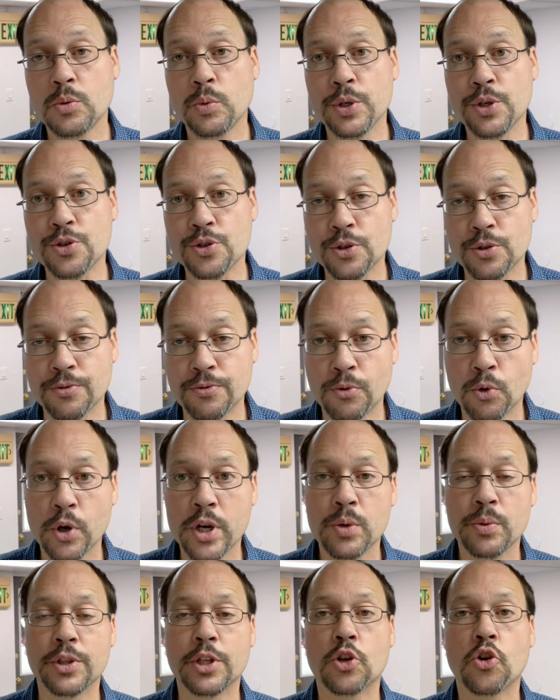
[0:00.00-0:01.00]
what you should
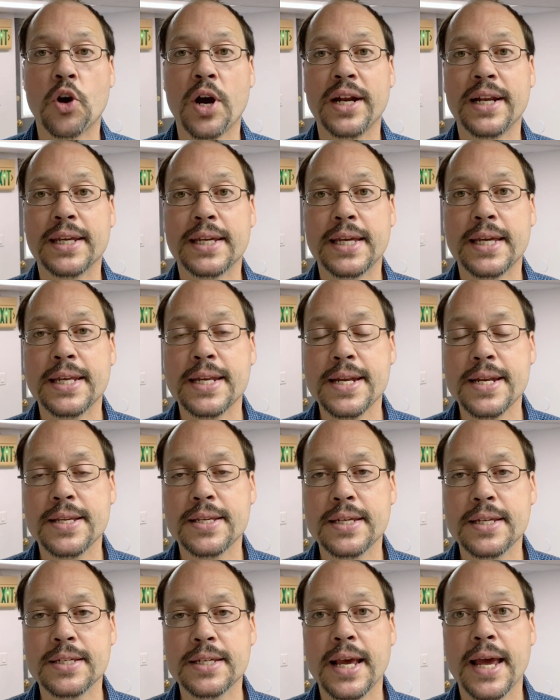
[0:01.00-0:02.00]
avoid with chronic kidney
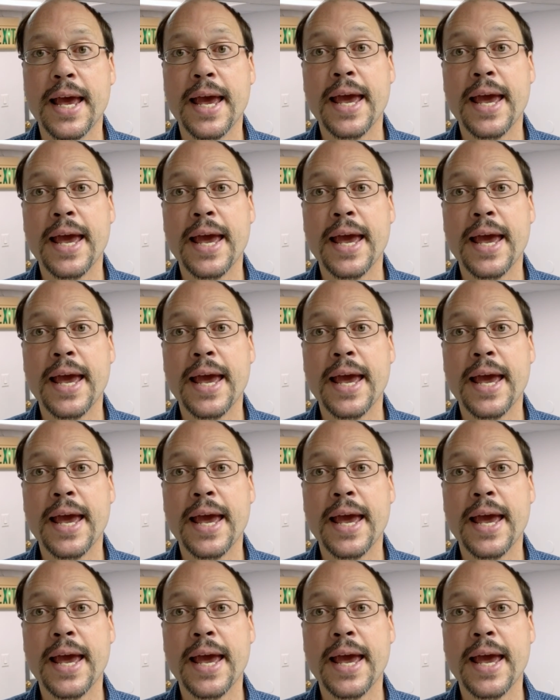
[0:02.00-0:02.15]
disease